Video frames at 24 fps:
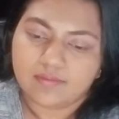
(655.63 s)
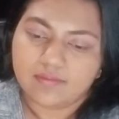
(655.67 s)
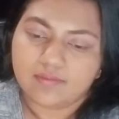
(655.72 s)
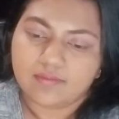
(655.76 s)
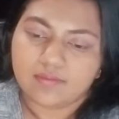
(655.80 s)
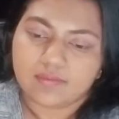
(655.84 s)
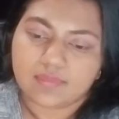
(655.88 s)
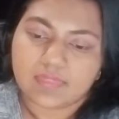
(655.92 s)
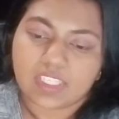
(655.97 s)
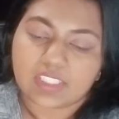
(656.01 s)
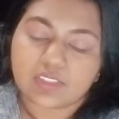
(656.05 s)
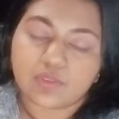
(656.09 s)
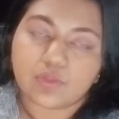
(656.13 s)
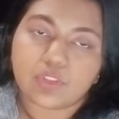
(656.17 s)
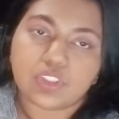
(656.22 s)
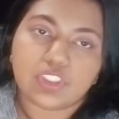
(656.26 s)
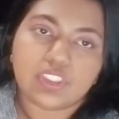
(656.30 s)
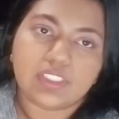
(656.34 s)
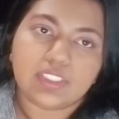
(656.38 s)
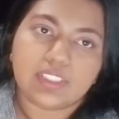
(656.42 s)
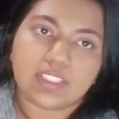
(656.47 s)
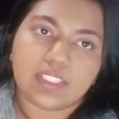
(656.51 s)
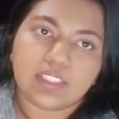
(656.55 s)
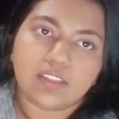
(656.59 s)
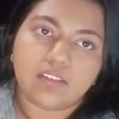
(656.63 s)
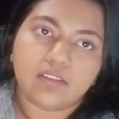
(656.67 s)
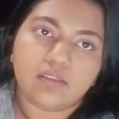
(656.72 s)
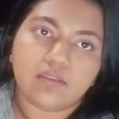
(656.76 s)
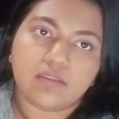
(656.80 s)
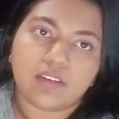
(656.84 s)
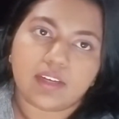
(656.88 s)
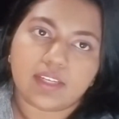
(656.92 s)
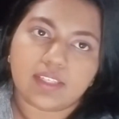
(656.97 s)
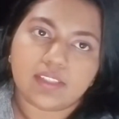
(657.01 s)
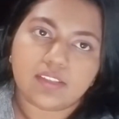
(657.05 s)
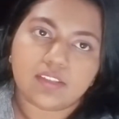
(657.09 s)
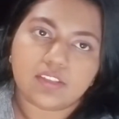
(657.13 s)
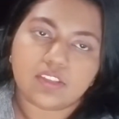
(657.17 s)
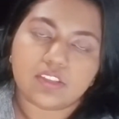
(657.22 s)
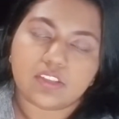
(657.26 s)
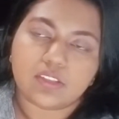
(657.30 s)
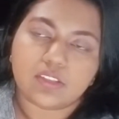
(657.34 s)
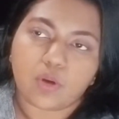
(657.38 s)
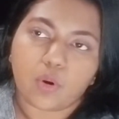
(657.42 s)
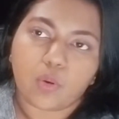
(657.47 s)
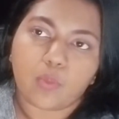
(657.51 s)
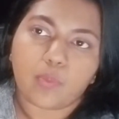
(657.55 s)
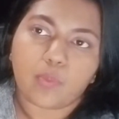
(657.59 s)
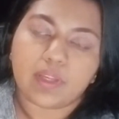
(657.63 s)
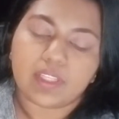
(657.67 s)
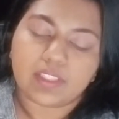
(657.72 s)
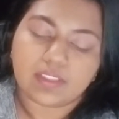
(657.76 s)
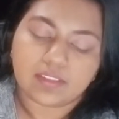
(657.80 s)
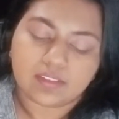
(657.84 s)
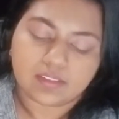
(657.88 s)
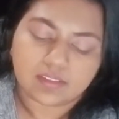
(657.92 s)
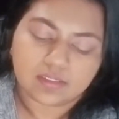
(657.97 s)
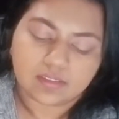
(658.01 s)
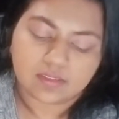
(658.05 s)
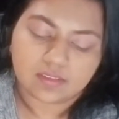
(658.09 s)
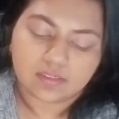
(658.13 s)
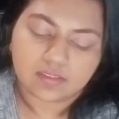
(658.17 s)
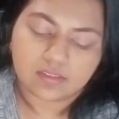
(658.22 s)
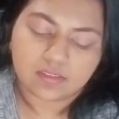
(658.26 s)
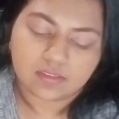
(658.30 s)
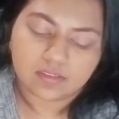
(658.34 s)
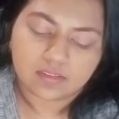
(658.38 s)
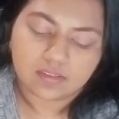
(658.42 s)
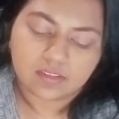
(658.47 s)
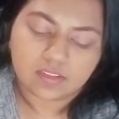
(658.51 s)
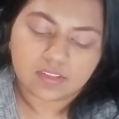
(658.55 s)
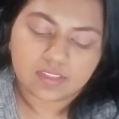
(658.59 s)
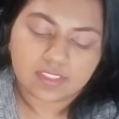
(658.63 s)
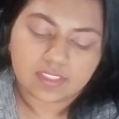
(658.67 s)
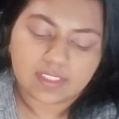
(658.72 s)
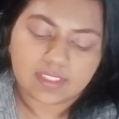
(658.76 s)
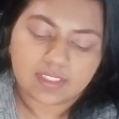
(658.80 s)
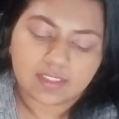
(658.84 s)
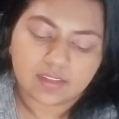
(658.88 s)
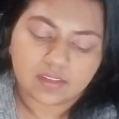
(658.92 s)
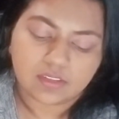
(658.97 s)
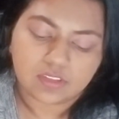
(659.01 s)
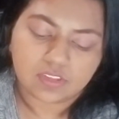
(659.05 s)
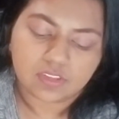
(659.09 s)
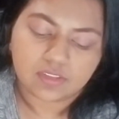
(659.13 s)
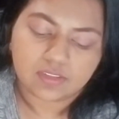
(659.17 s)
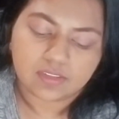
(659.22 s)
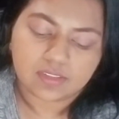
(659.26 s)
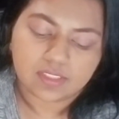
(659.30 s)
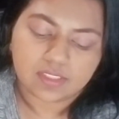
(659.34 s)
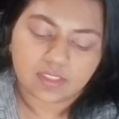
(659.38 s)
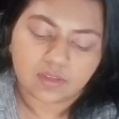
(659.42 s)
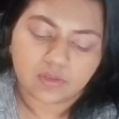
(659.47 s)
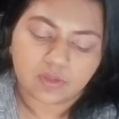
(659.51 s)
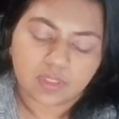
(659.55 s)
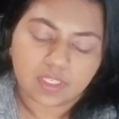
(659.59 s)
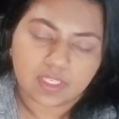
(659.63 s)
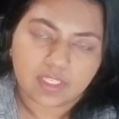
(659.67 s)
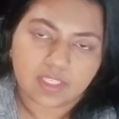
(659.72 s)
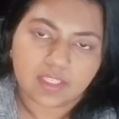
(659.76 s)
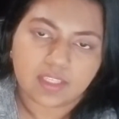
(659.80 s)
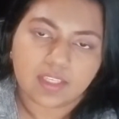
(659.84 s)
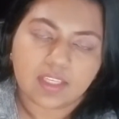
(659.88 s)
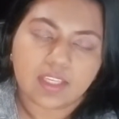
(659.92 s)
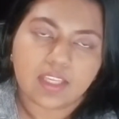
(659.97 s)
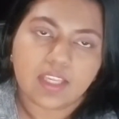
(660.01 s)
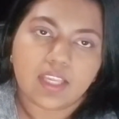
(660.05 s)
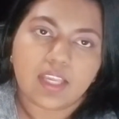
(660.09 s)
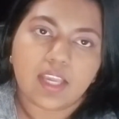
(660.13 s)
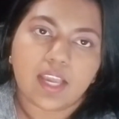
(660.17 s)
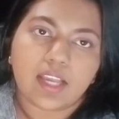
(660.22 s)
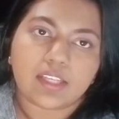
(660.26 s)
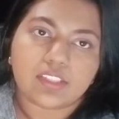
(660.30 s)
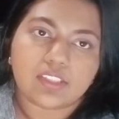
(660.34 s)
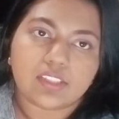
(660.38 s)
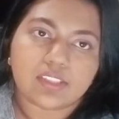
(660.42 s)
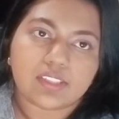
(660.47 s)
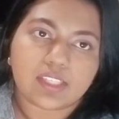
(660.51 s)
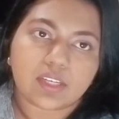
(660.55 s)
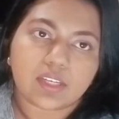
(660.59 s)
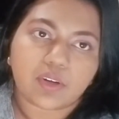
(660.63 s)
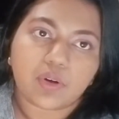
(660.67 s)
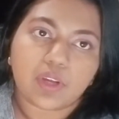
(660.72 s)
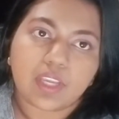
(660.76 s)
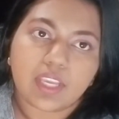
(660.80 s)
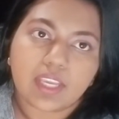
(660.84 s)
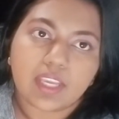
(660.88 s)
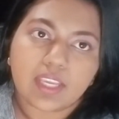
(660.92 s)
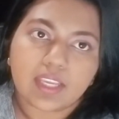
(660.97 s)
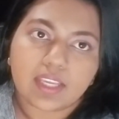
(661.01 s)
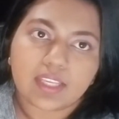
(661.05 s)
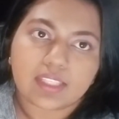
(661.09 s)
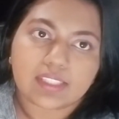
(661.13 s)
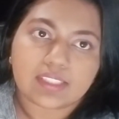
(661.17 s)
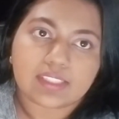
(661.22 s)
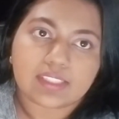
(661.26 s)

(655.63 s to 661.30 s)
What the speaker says: that's what she did, right? She did it. She's like, okay. And she's like, okay, it's